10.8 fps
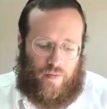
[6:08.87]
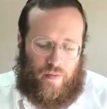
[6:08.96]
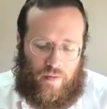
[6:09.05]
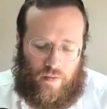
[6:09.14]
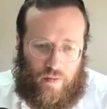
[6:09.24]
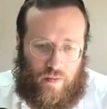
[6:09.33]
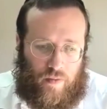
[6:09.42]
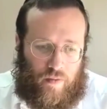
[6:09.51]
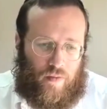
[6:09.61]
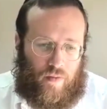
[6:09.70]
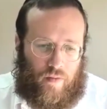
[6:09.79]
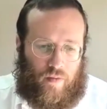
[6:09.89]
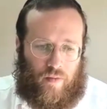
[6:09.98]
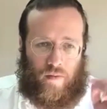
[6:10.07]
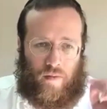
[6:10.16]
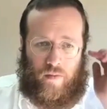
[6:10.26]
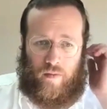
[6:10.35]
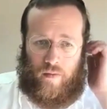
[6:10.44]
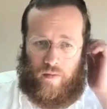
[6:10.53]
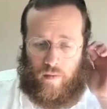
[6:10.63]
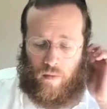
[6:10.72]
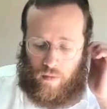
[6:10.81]

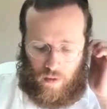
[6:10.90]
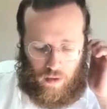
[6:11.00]
Nobody speaks.